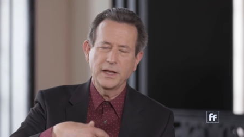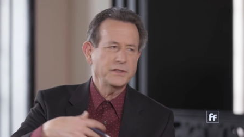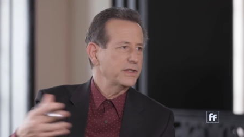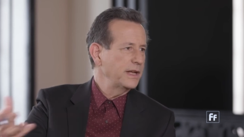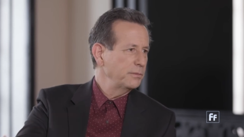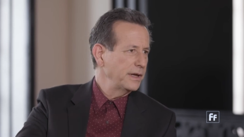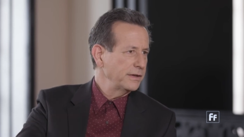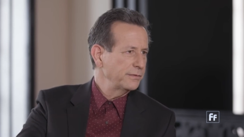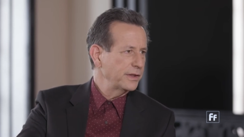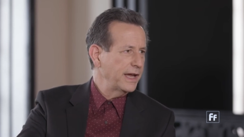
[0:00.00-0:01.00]
Let's send money
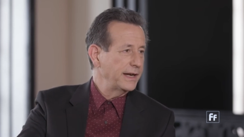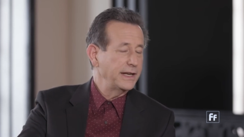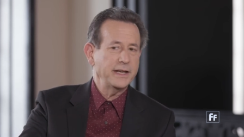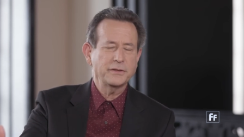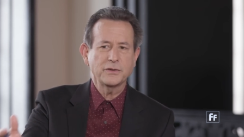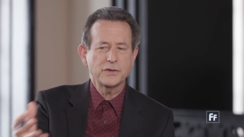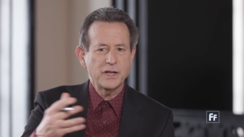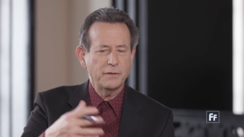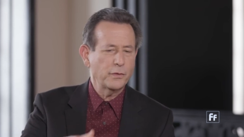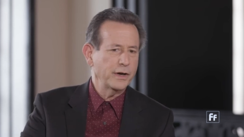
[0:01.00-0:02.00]
for that. And yet they're
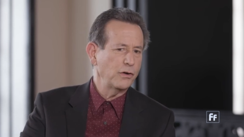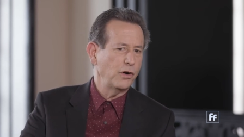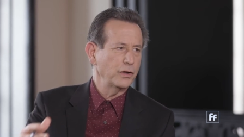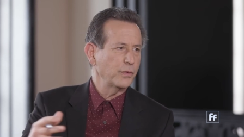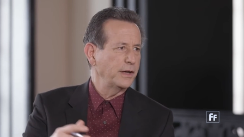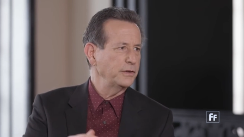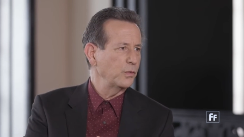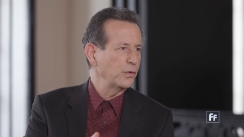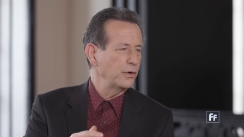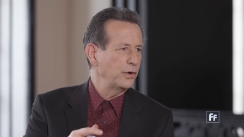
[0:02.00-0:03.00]
suffering all around the
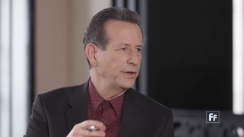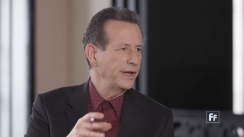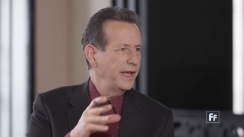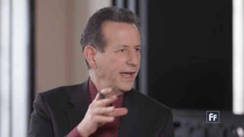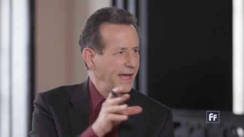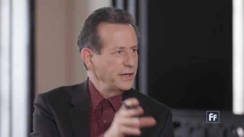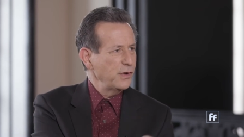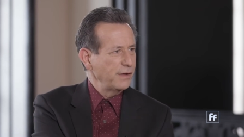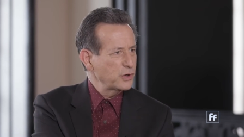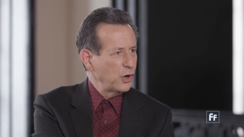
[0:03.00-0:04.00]
world, and you
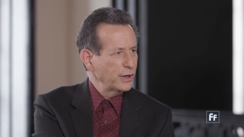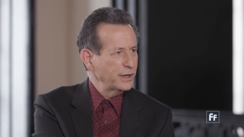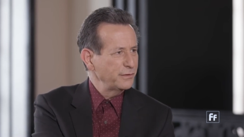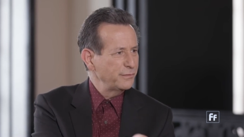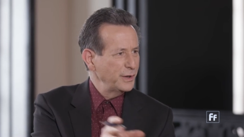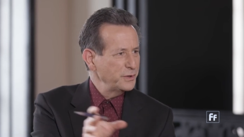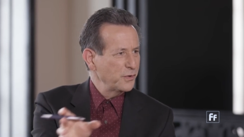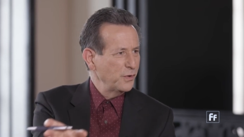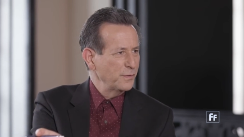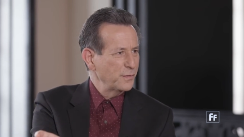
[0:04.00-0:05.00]
have targeted funds
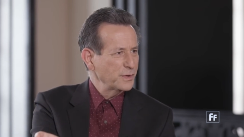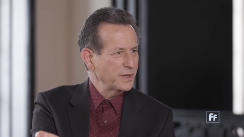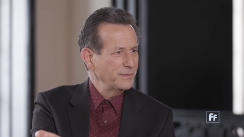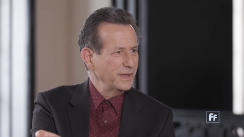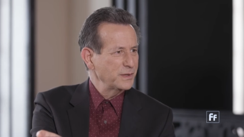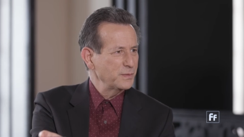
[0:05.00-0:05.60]
going for something